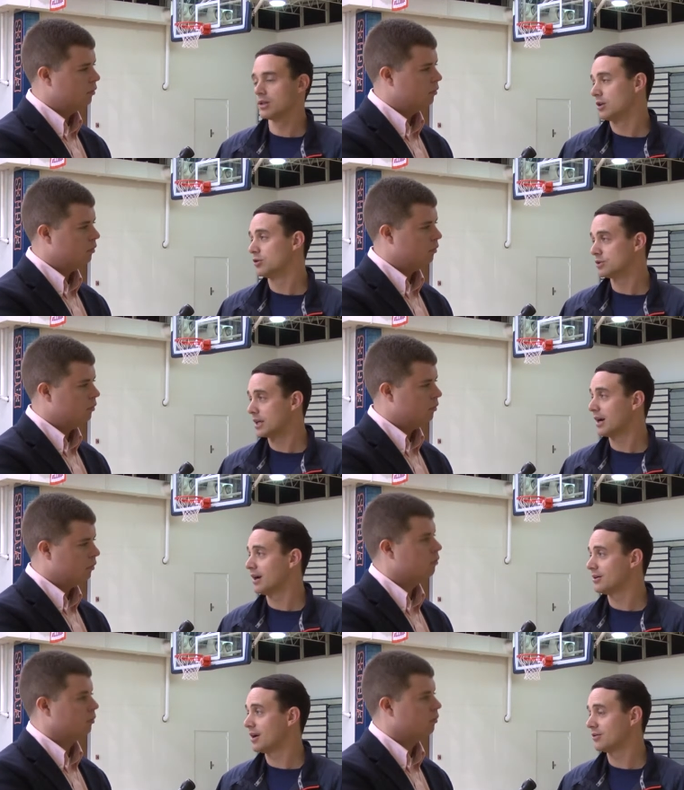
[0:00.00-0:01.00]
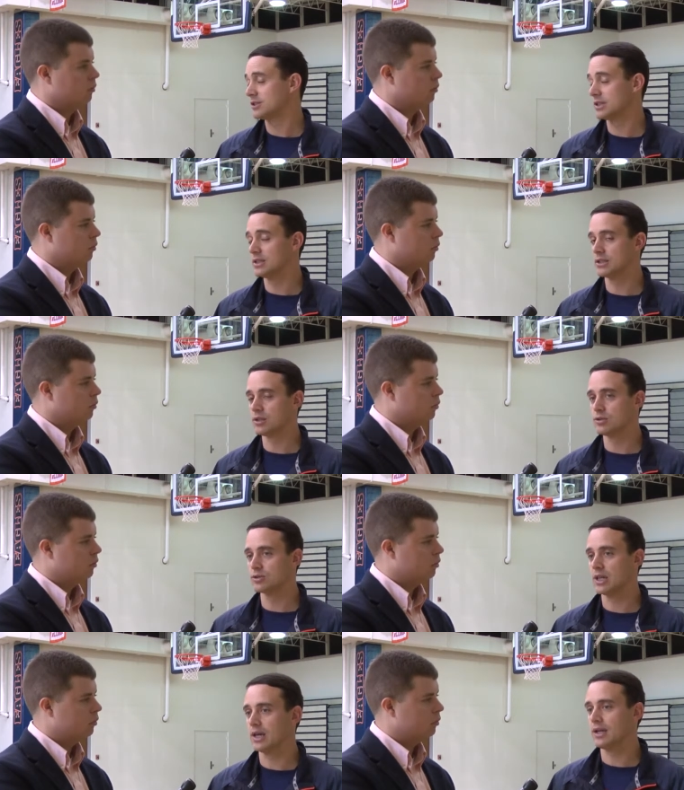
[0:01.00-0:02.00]
Speaker 1: to lose now, obviously, than to
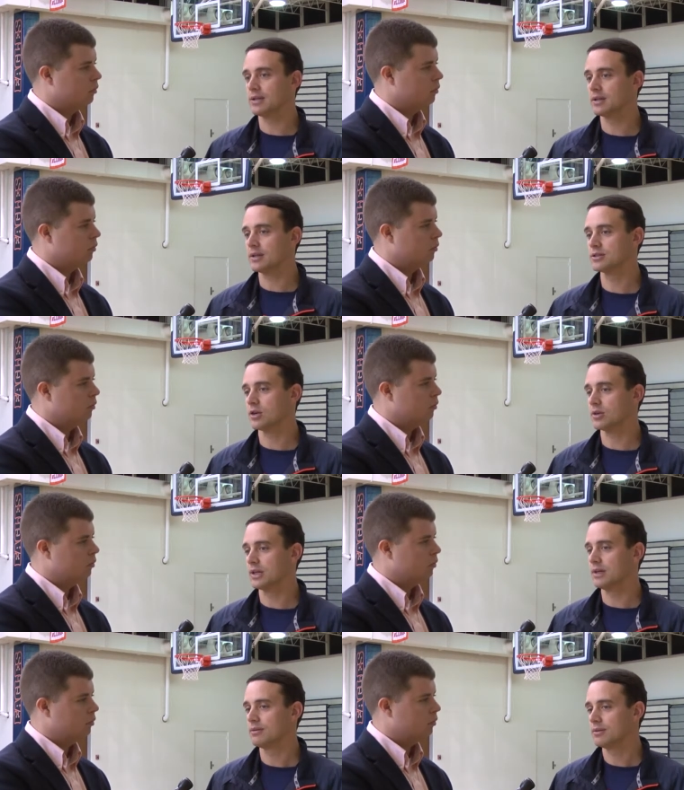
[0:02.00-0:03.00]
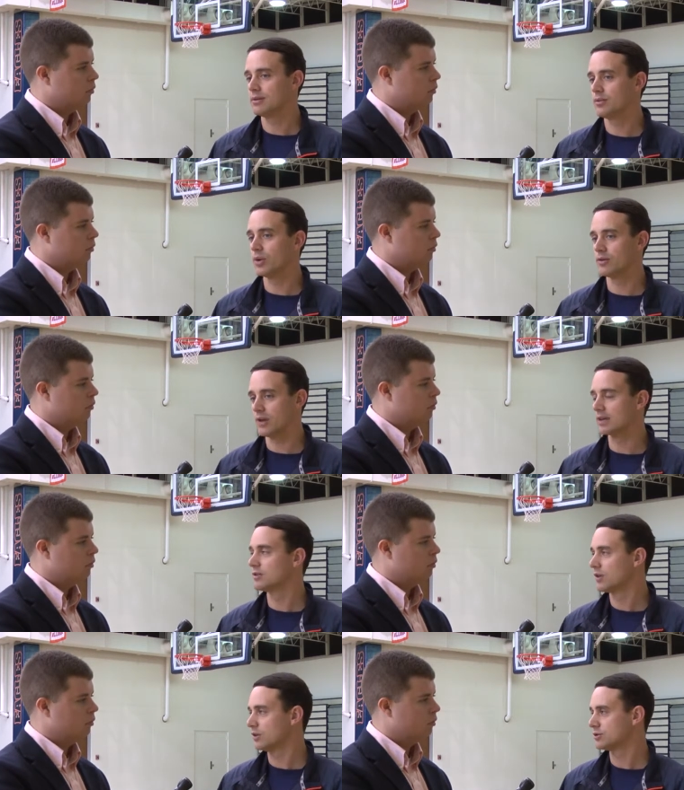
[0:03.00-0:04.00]
lose late. Certainly, we'd have liked
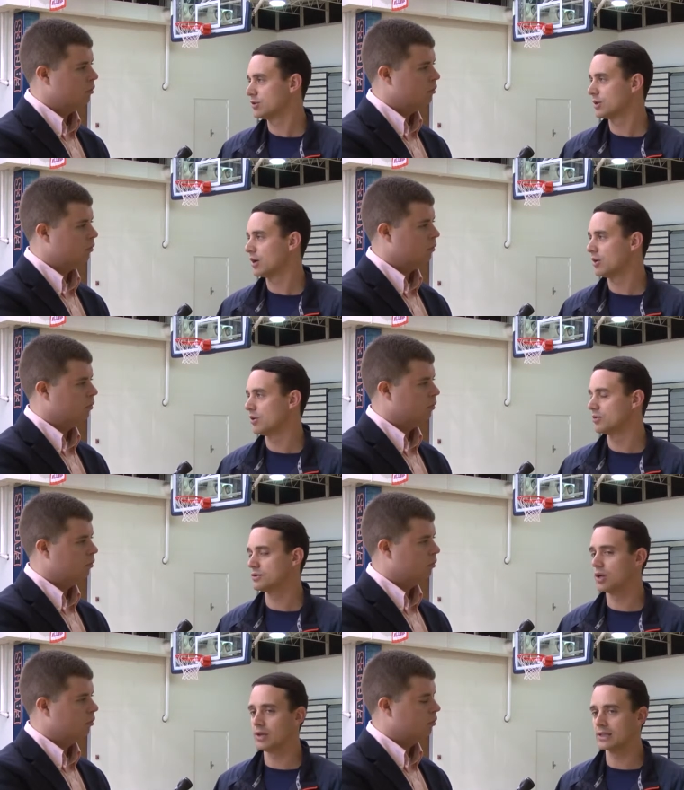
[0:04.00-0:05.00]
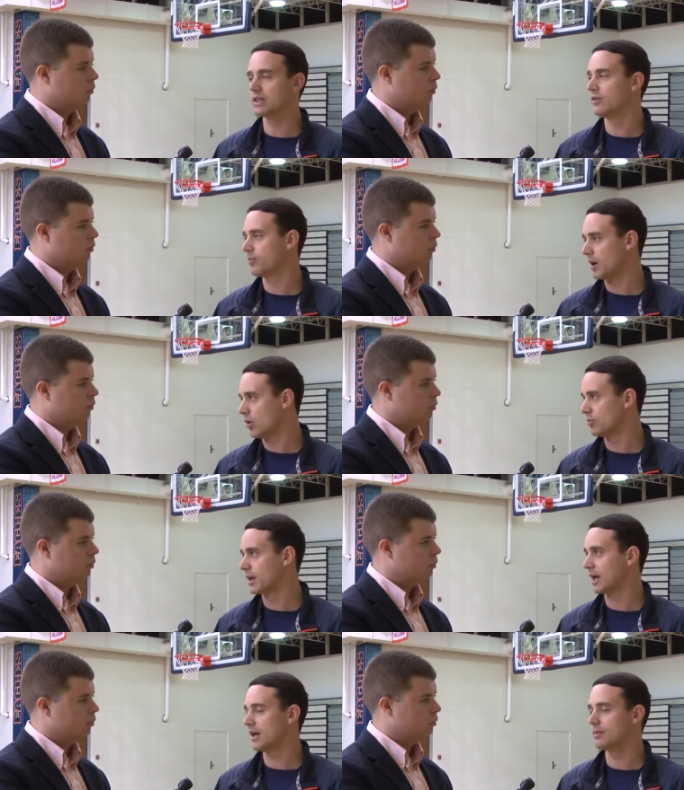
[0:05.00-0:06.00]
to have gone 2-0. Don't like to give up a home
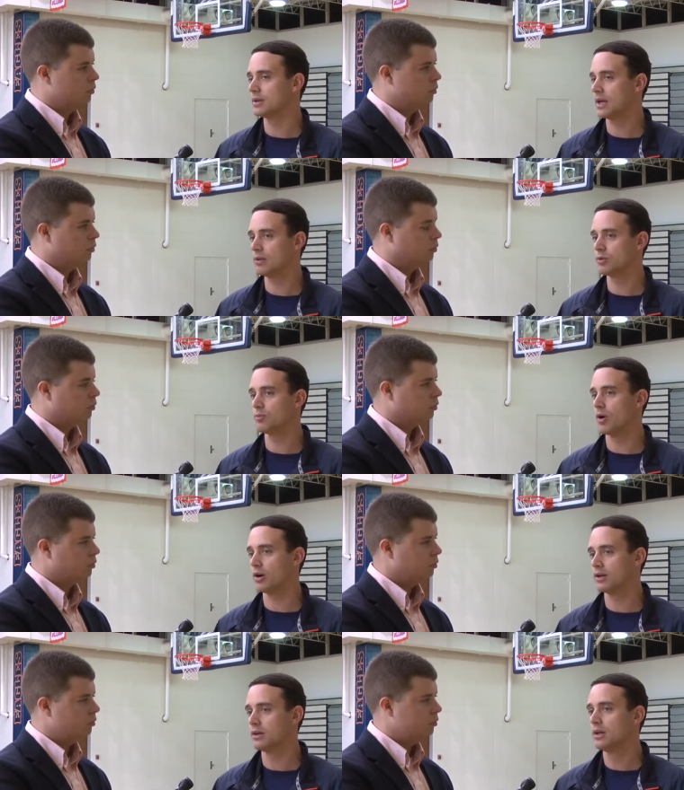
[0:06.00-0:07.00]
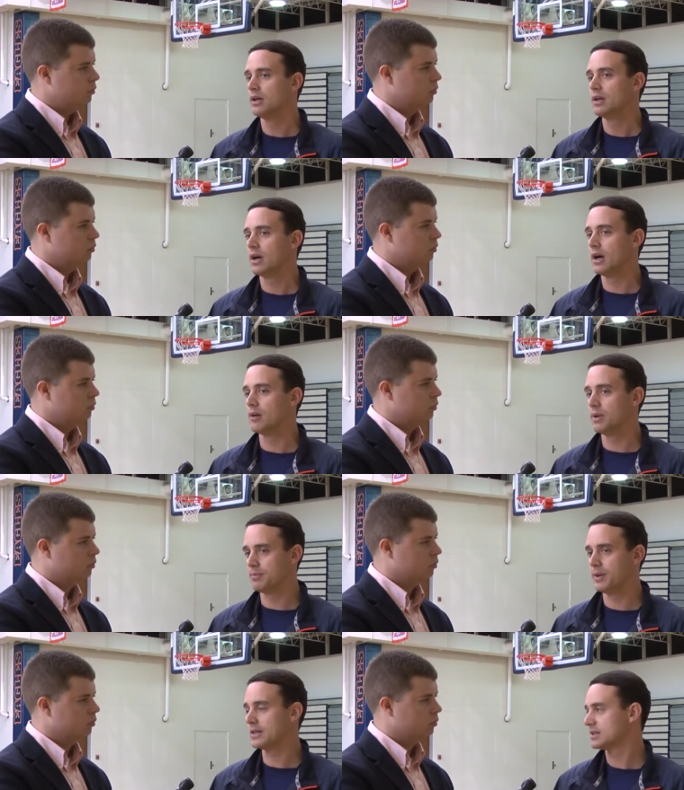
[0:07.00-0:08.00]
game, and with Barton
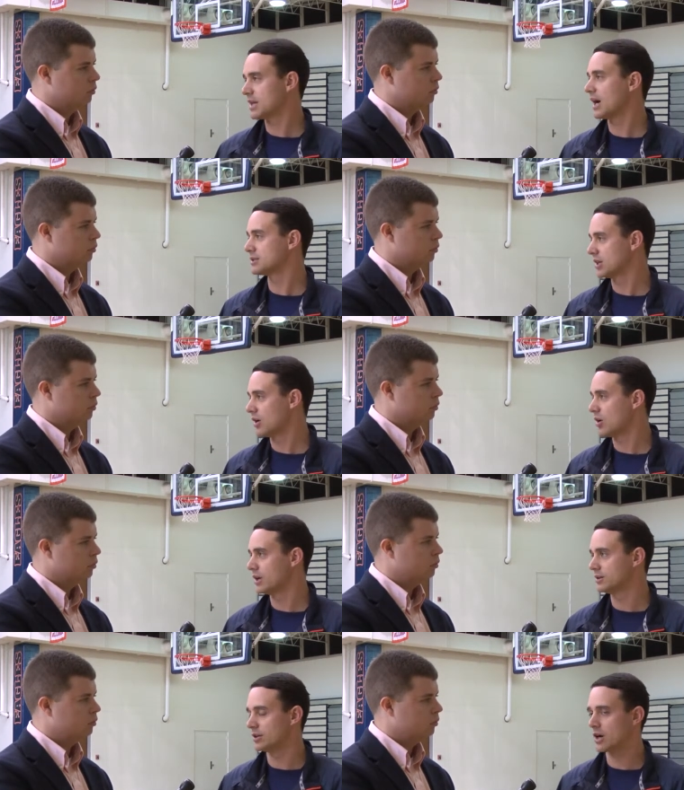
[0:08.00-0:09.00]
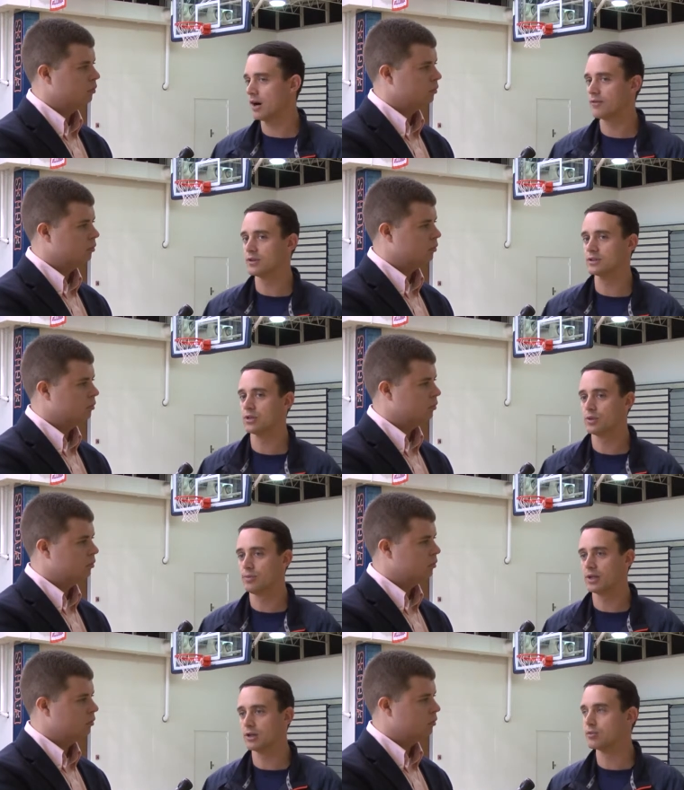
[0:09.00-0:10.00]
being picked as high as they are in their conference, it would have
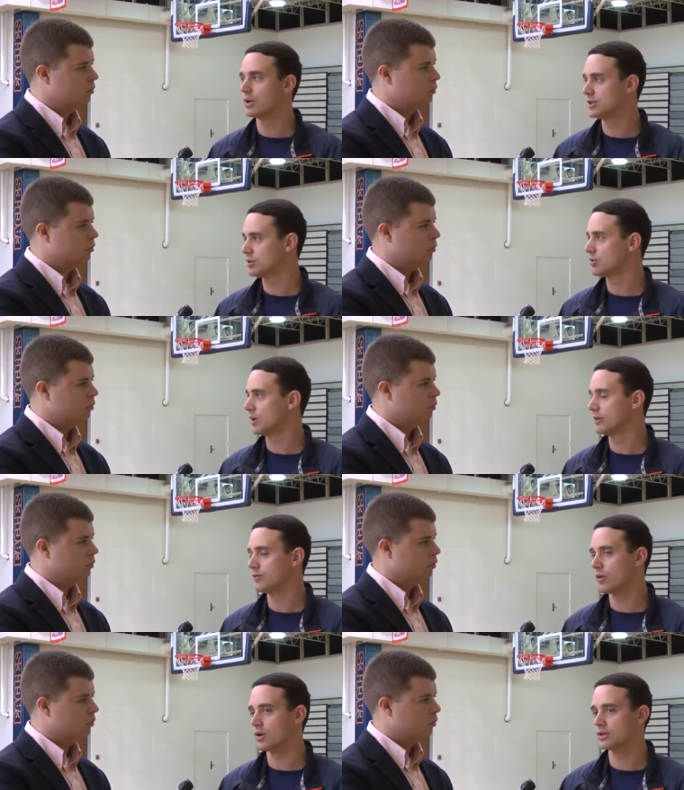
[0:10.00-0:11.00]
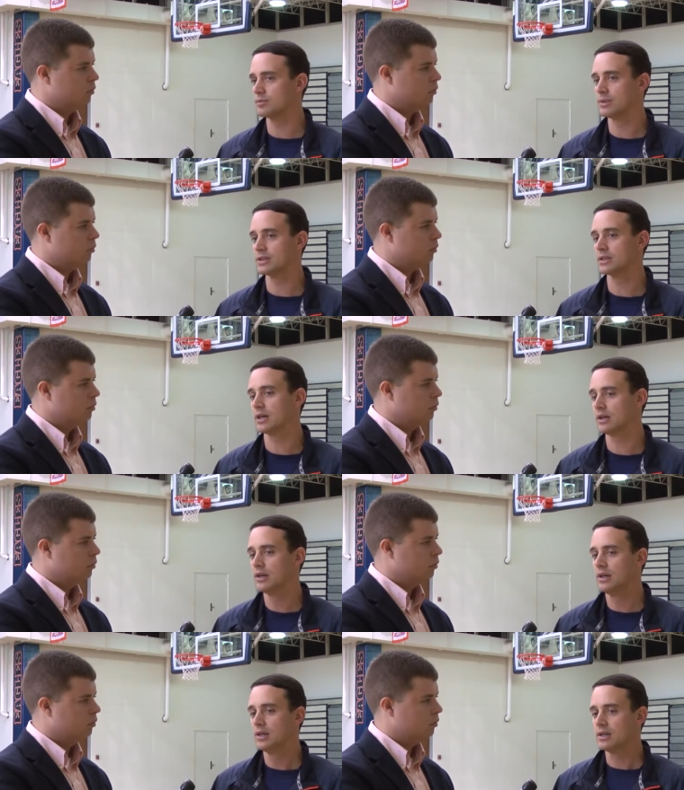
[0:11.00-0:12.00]
been a good regional win for us. But
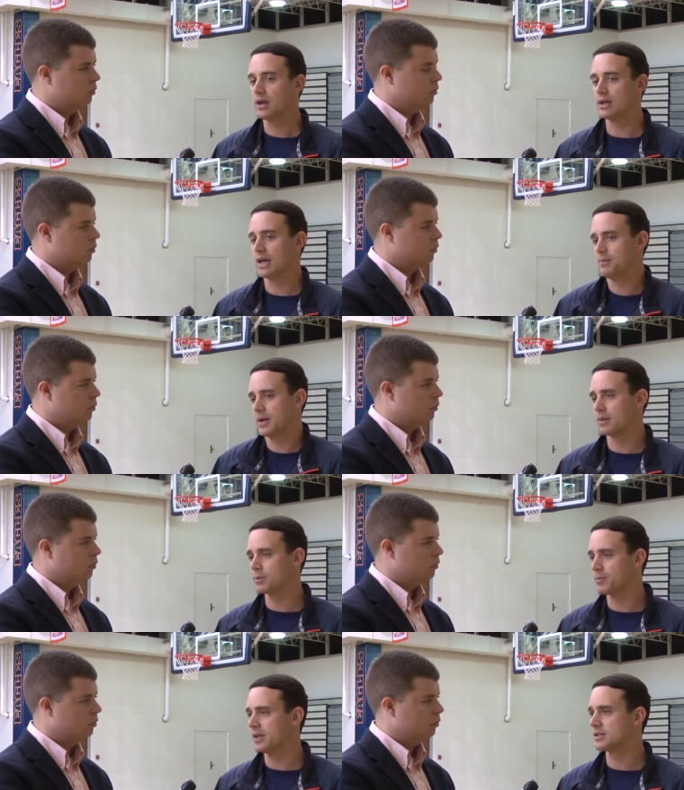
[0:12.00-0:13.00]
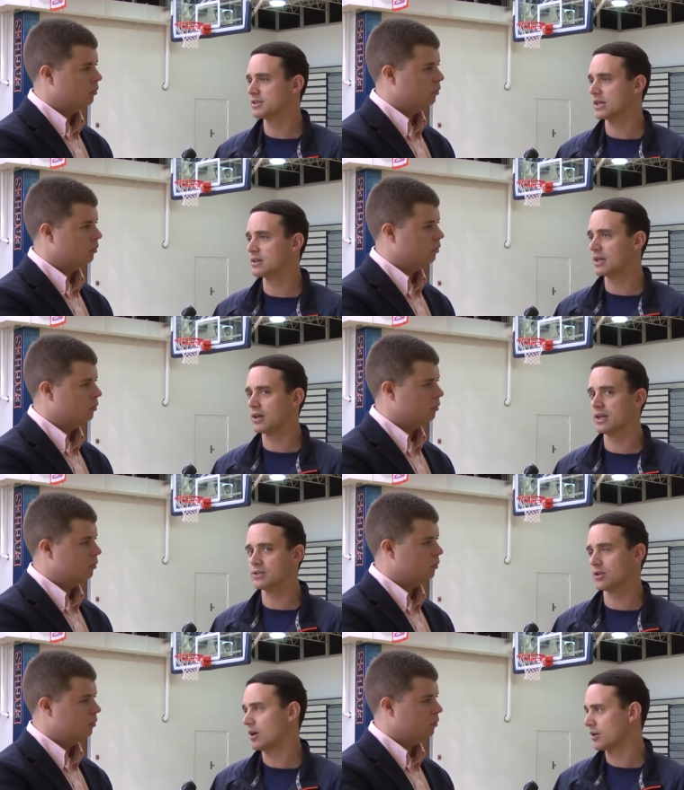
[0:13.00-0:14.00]
you know, you got to pick up the pieces. I think our
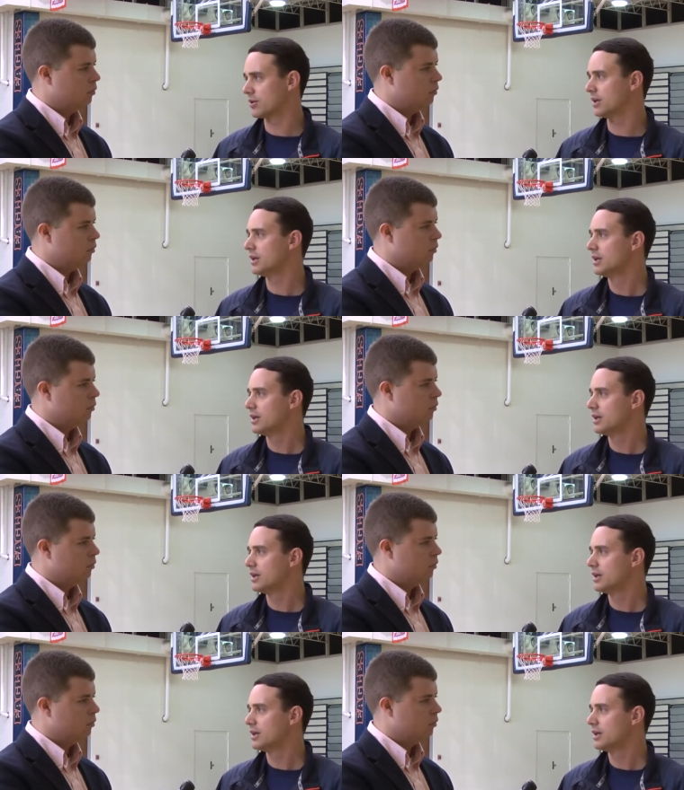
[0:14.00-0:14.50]
kids are hungry.